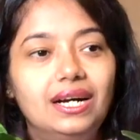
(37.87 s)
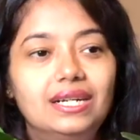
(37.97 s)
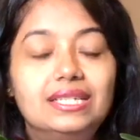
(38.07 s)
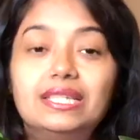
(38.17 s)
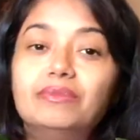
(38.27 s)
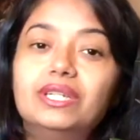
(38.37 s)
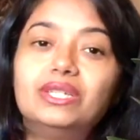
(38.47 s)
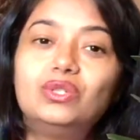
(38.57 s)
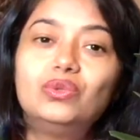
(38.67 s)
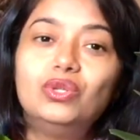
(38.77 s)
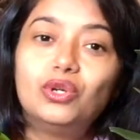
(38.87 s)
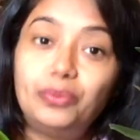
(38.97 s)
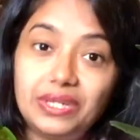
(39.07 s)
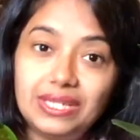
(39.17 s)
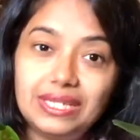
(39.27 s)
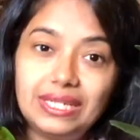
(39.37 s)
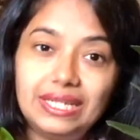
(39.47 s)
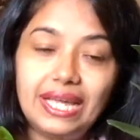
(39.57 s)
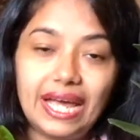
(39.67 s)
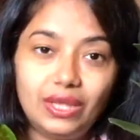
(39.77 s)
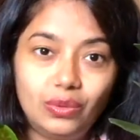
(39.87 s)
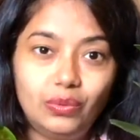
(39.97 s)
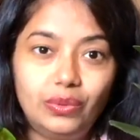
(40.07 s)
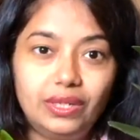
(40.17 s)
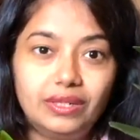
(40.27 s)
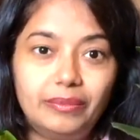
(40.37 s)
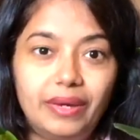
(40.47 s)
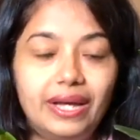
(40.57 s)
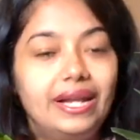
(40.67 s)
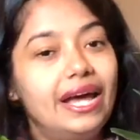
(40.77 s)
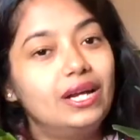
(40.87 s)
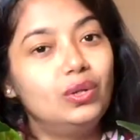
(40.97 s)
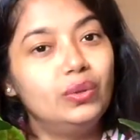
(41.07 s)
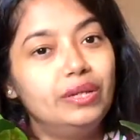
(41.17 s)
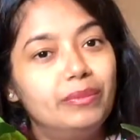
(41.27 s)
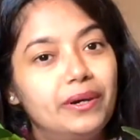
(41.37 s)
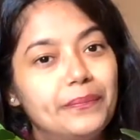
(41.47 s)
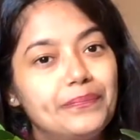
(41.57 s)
similar to your peace lily, anthurium, and aglaonema.